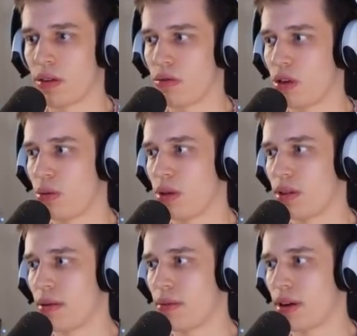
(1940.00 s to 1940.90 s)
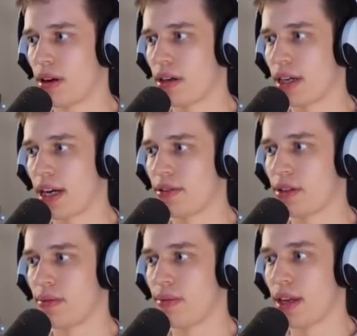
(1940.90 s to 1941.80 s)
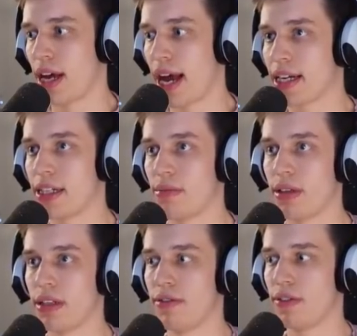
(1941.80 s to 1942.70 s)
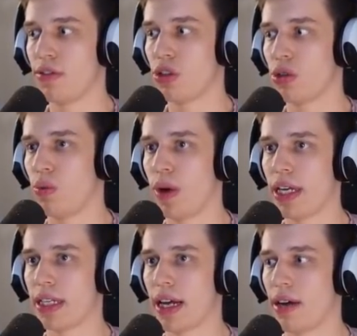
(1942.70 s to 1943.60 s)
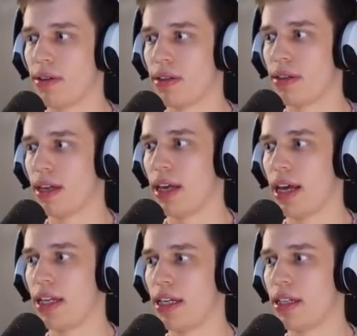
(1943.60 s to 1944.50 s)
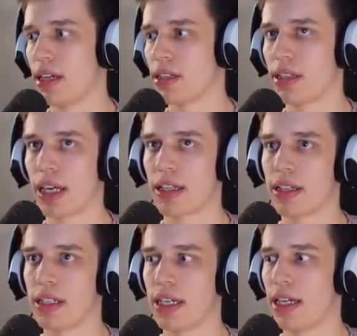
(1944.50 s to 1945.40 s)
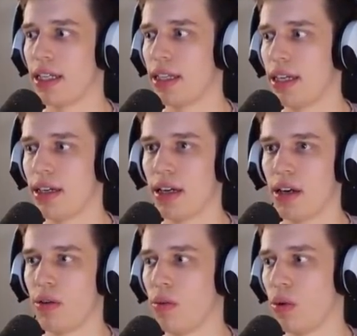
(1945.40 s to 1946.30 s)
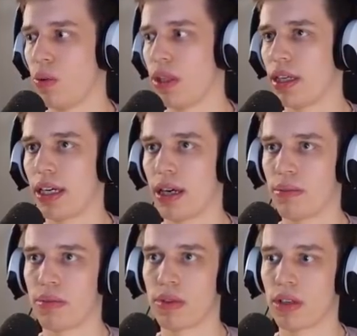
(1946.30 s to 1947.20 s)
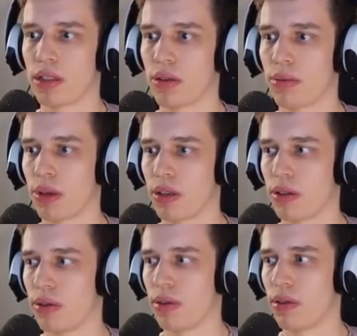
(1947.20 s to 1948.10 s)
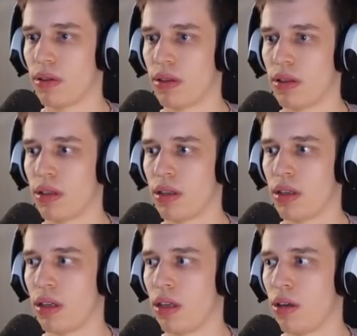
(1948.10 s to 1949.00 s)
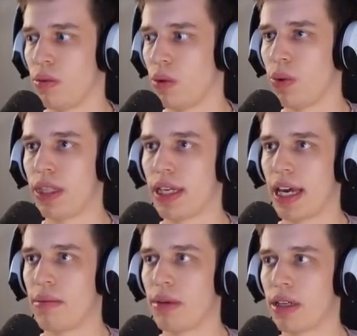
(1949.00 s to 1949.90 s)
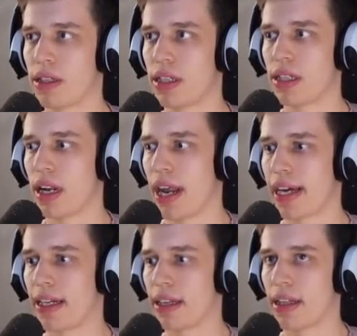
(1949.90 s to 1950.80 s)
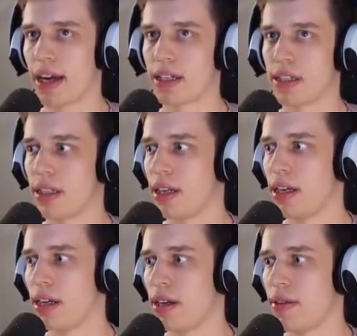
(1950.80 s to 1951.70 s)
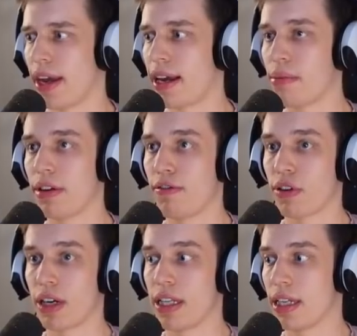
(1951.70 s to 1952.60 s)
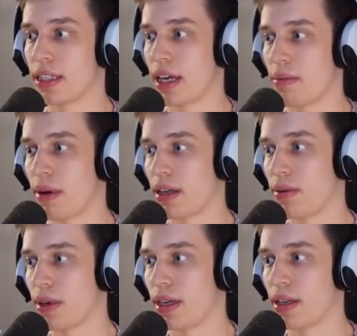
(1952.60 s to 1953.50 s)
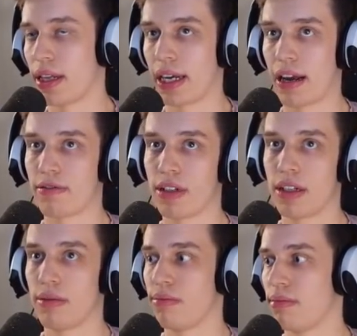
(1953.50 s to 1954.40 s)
Robo Templar Archives. I actually believe if we just wait it out and he doesn't get to see anything, we'll win the game. So that's what I'm gonna do. We'll win the game because he's lacking detection. I can't believe we're in this game, by the way. Like, I really